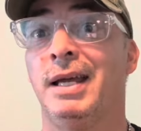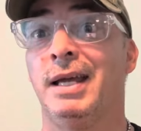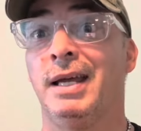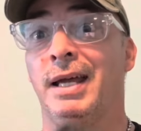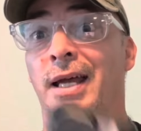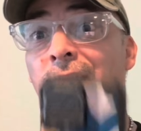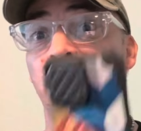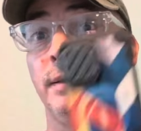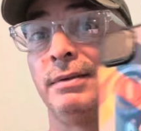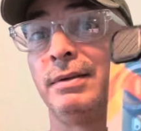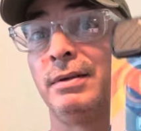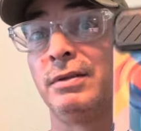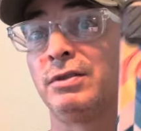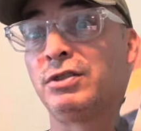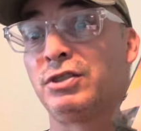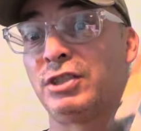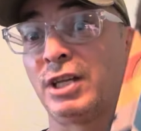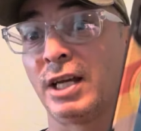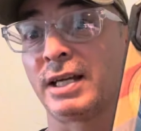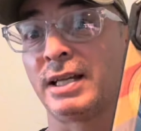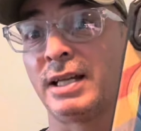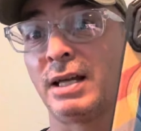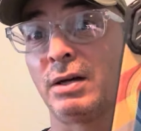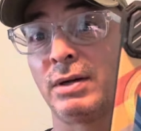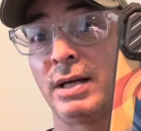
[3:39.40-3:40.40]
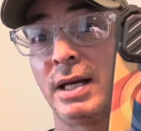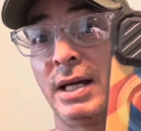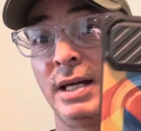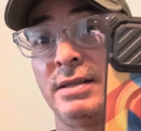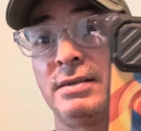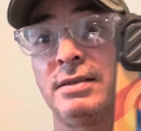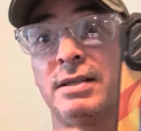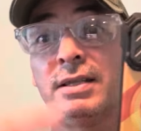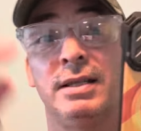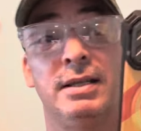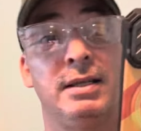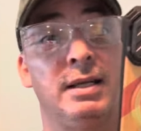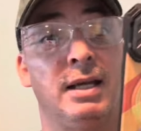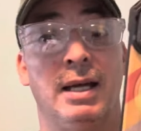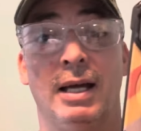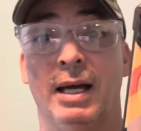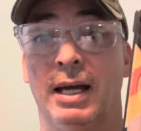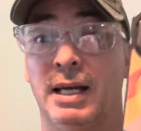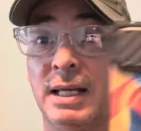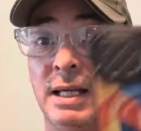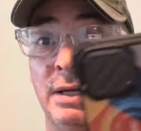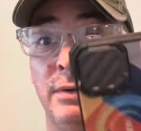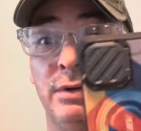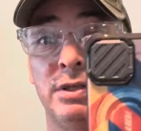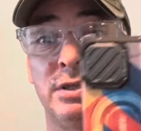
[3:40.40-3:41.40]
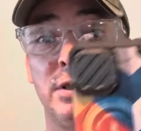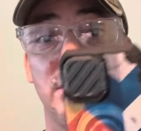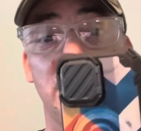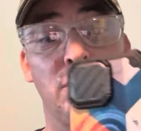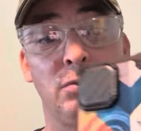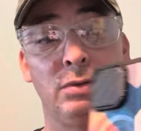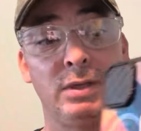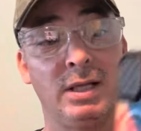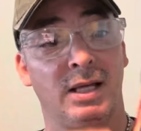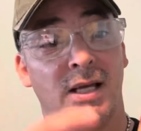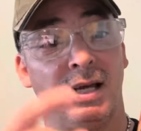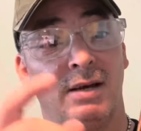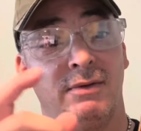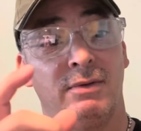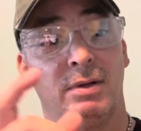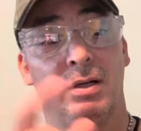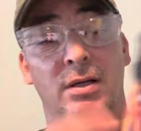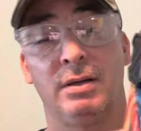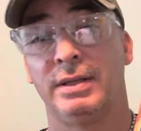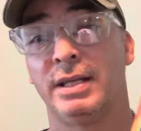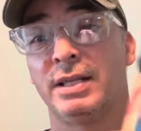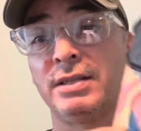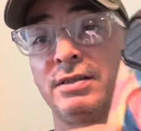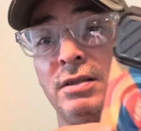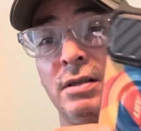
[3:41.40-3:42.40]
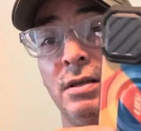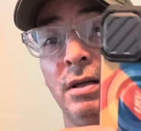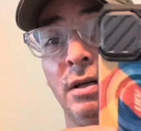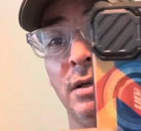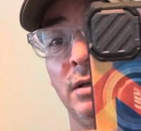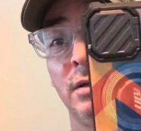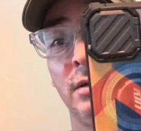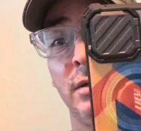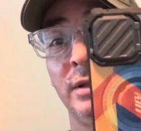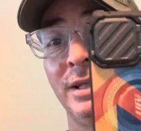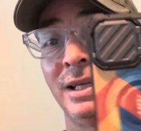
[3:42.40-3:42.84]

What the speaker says: hey, check it out, guys. I guarantee you they got this color,